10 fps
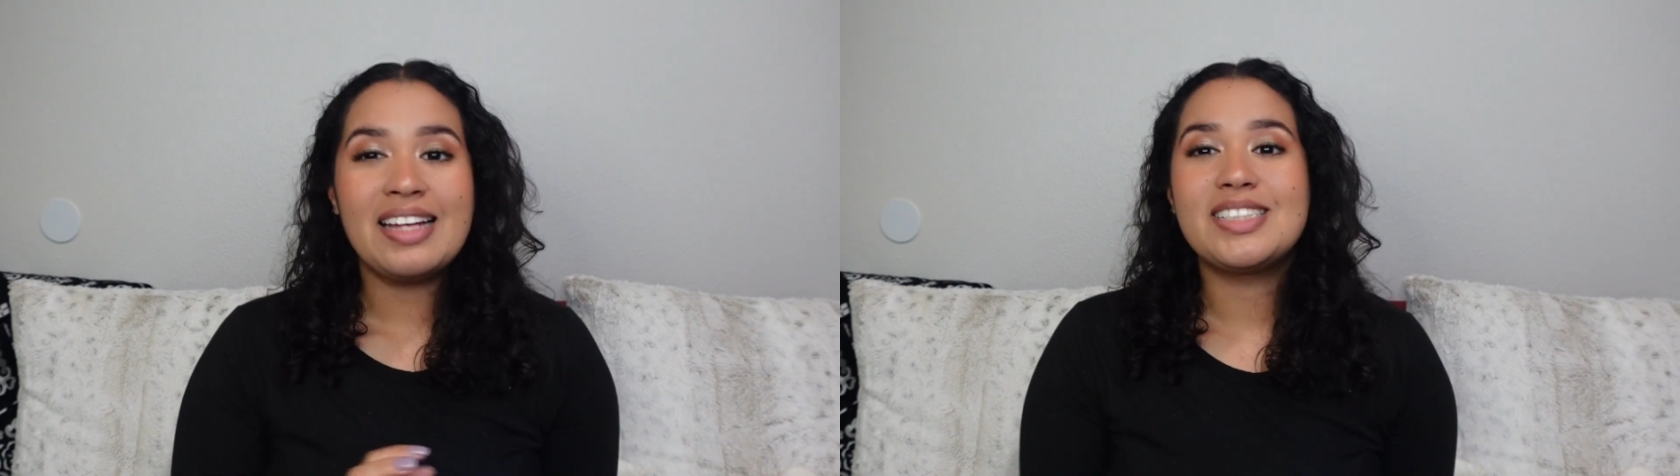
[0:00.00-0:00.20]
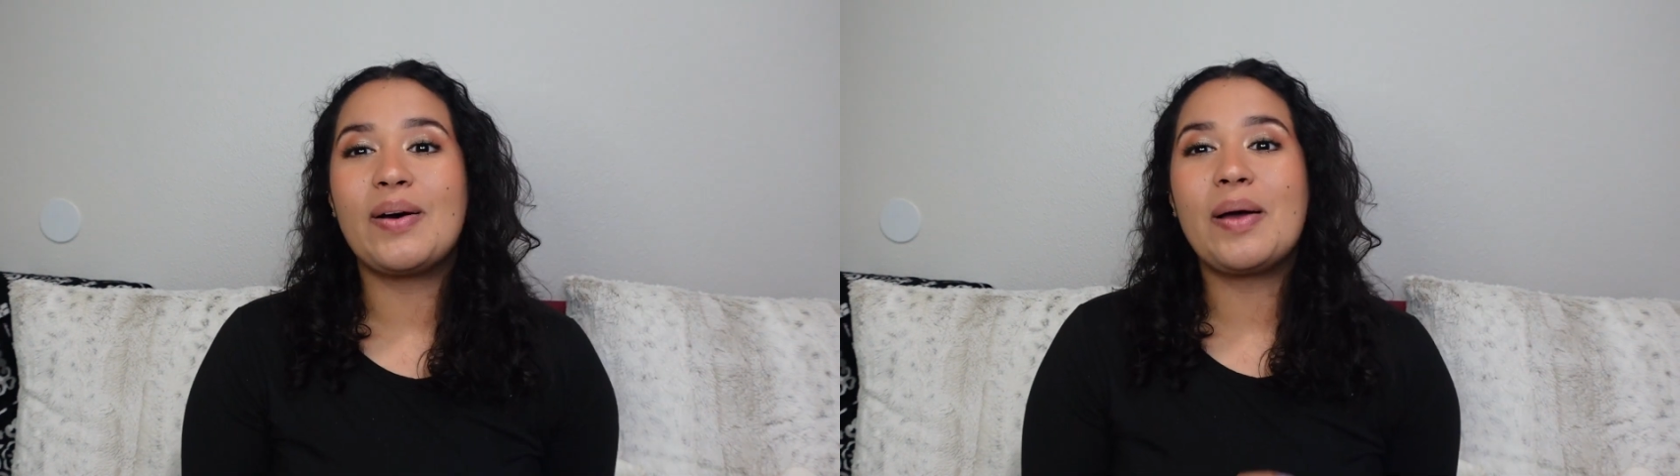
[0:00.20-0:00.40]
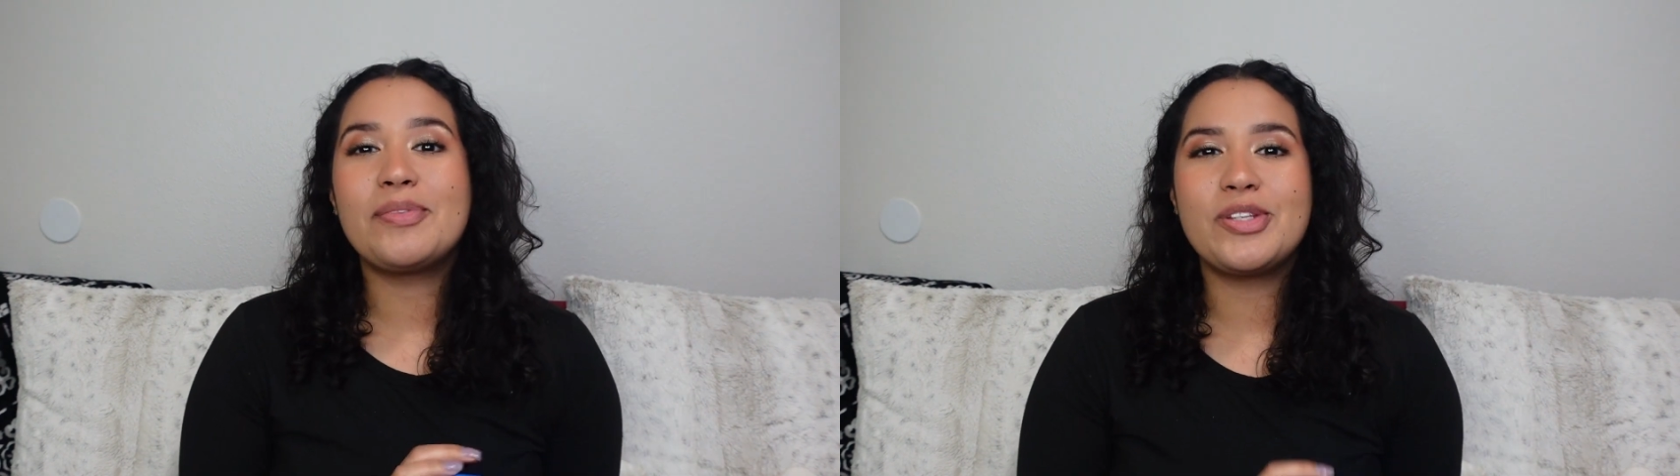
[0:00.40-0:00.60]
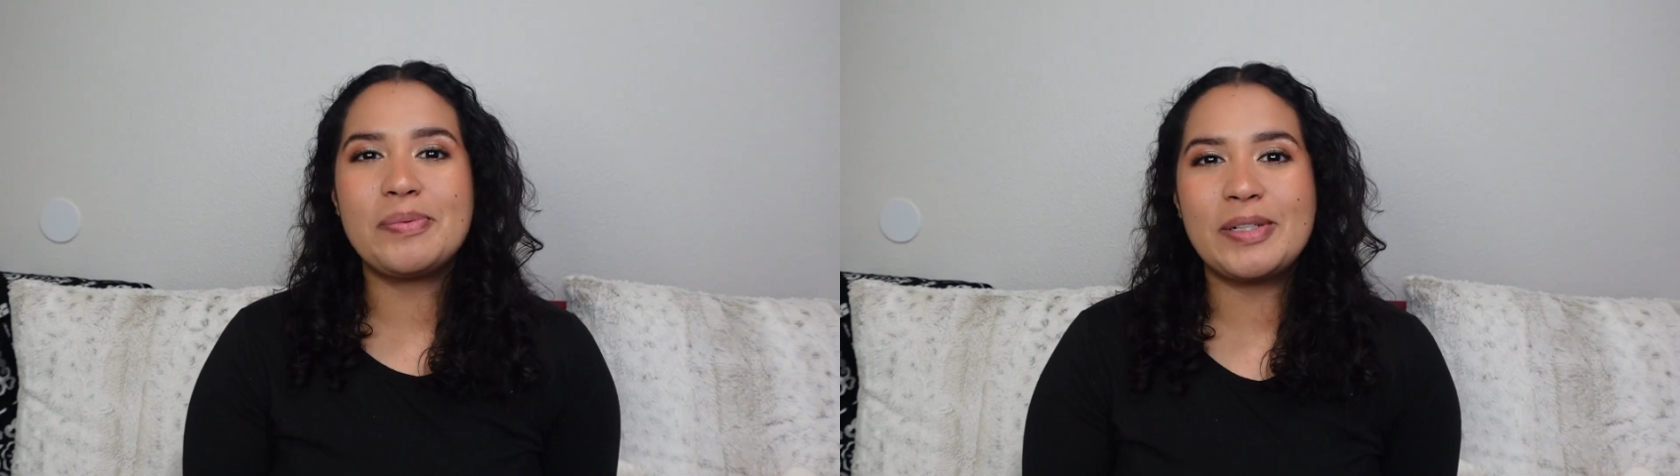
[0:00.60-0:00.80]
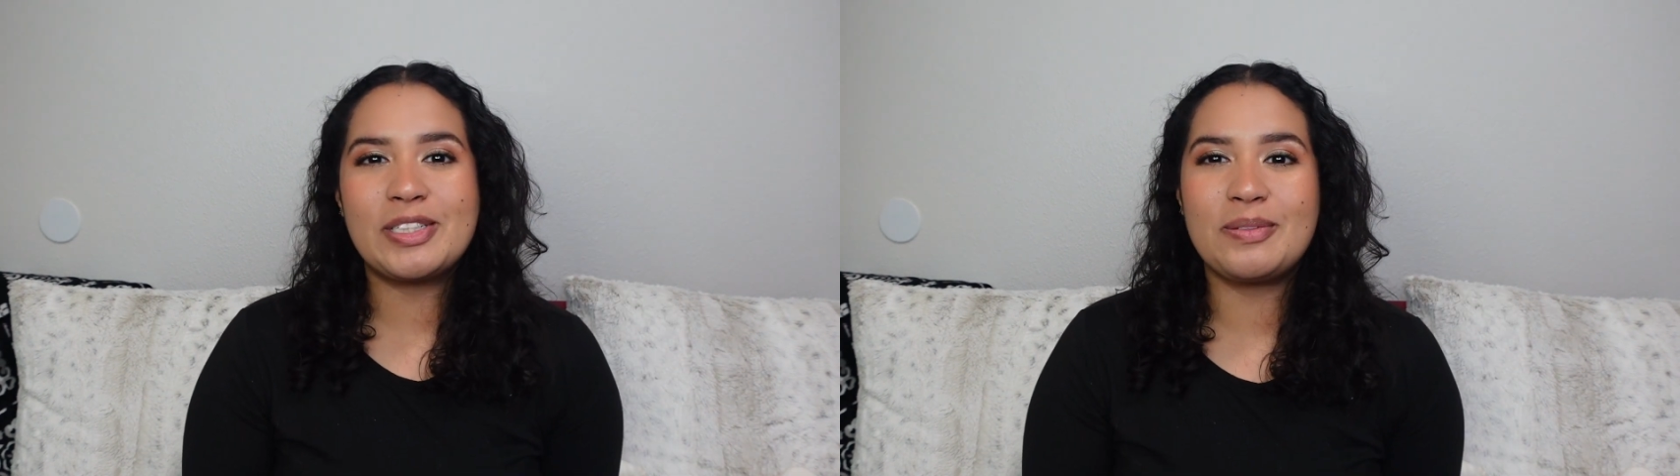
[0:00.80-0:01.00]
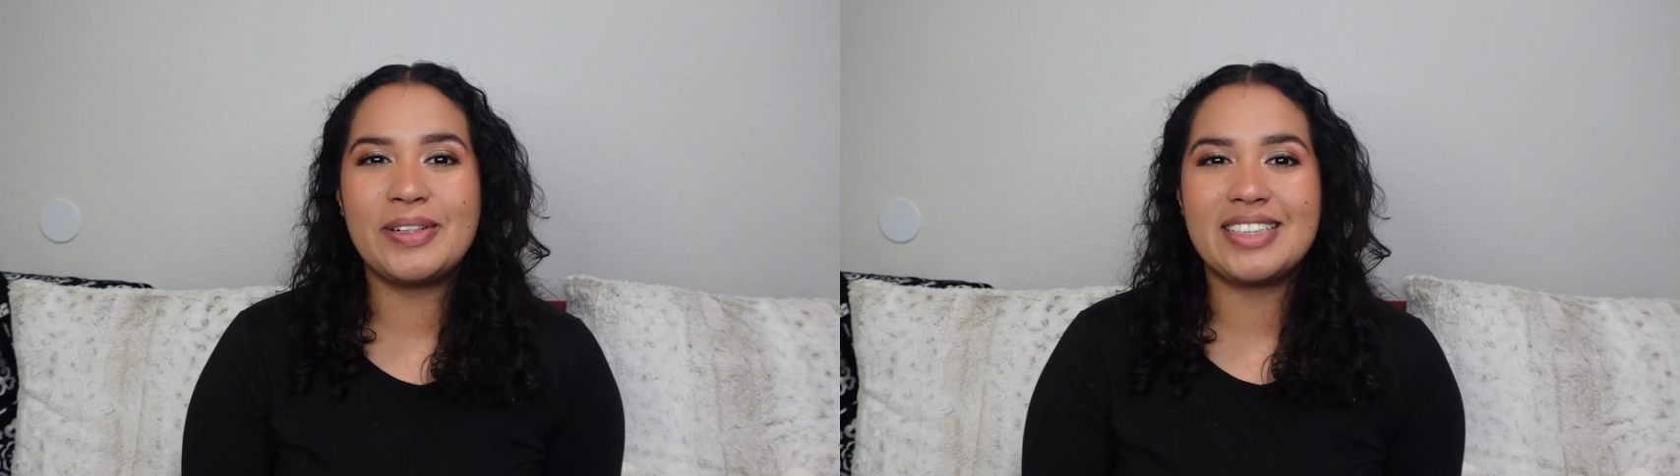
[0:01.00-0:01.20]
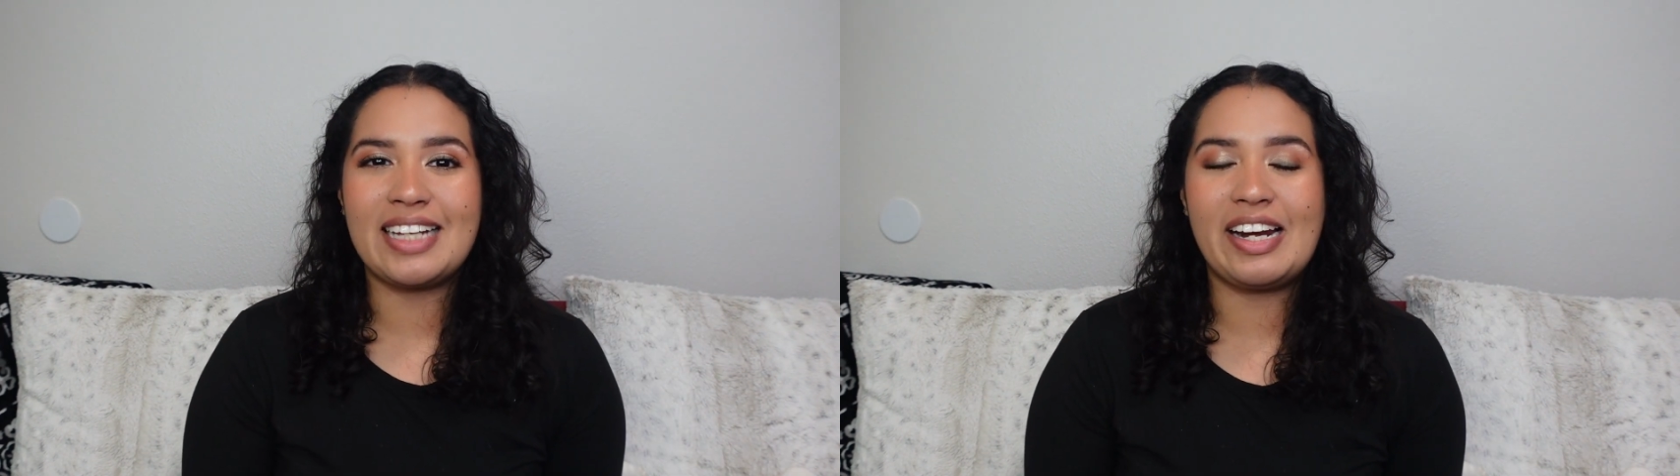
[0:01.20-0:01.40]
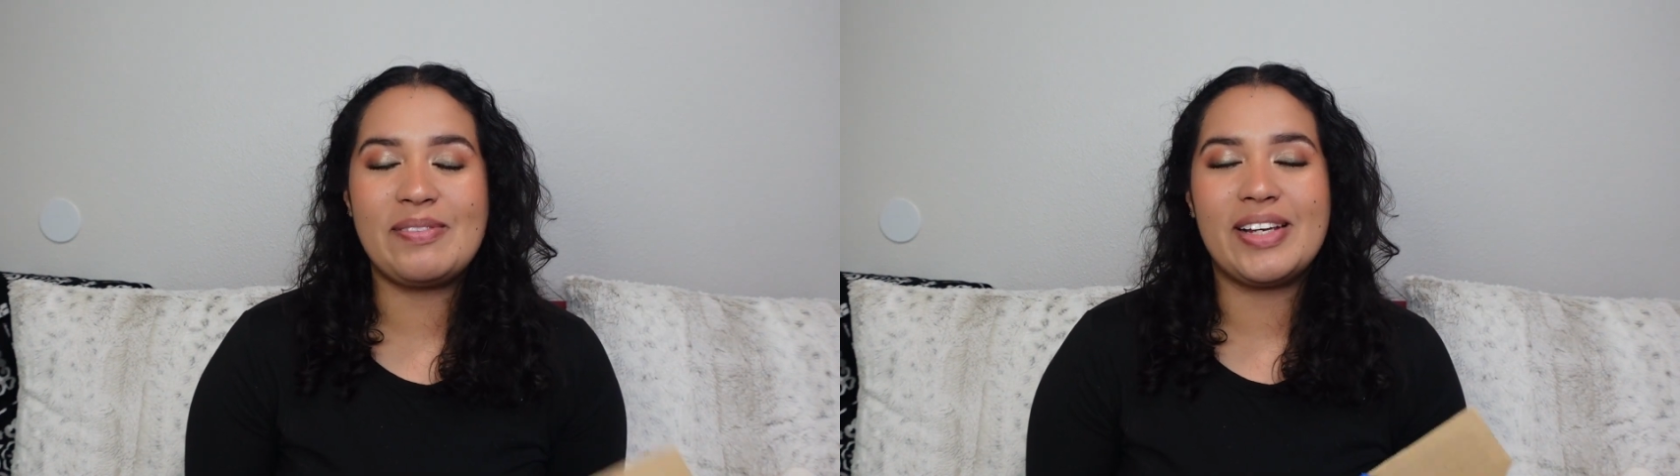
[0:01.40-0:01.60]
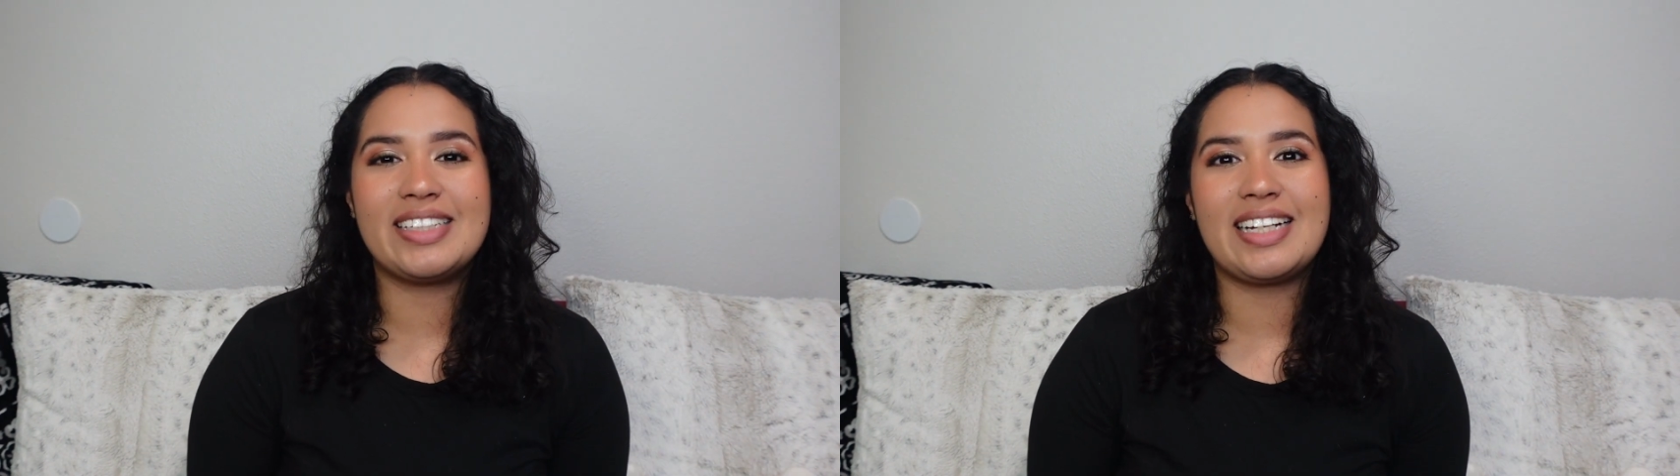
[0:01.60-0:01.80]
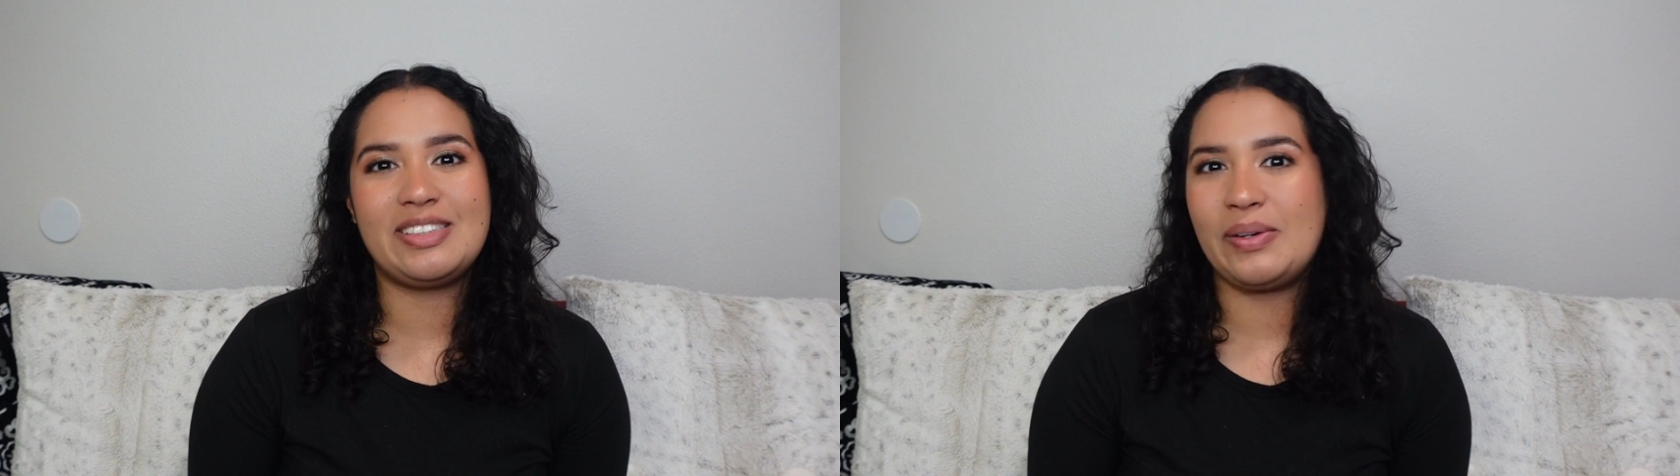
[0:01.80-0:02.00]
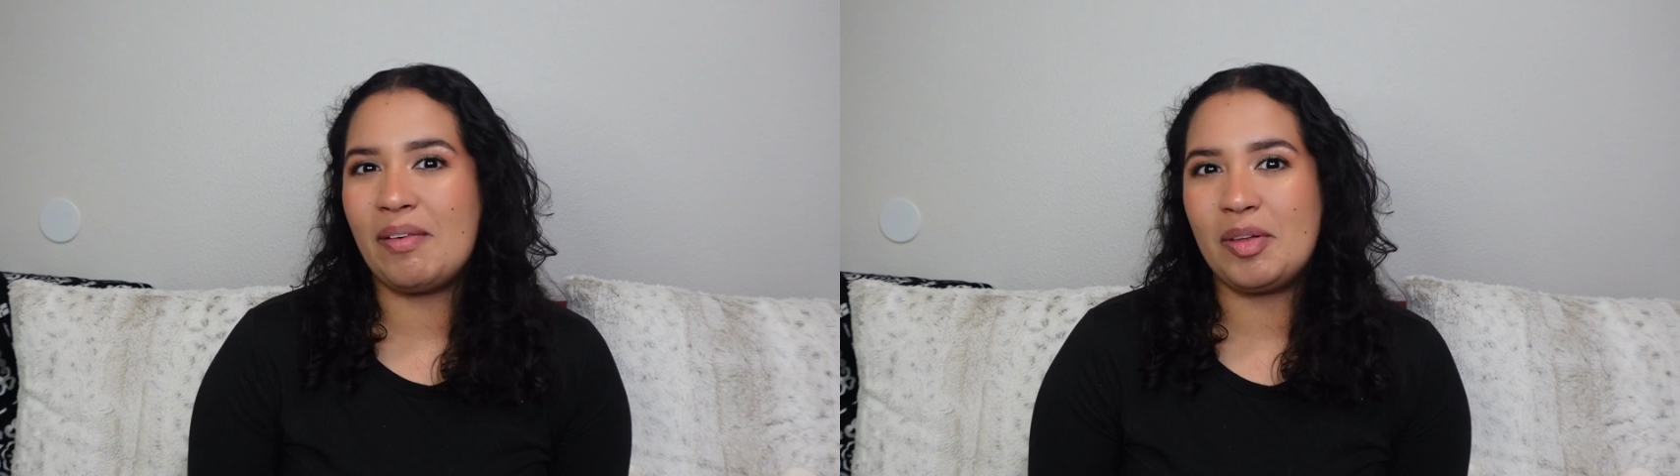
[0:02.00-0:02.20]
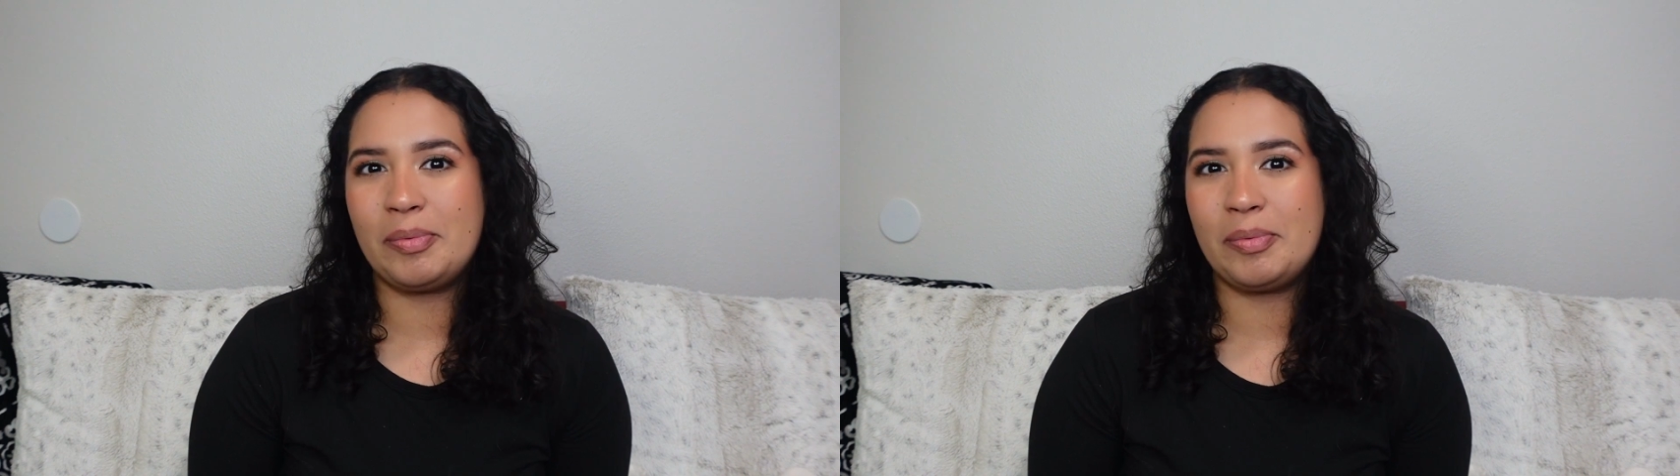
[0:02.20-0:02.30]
So I'm super, super excited because I do have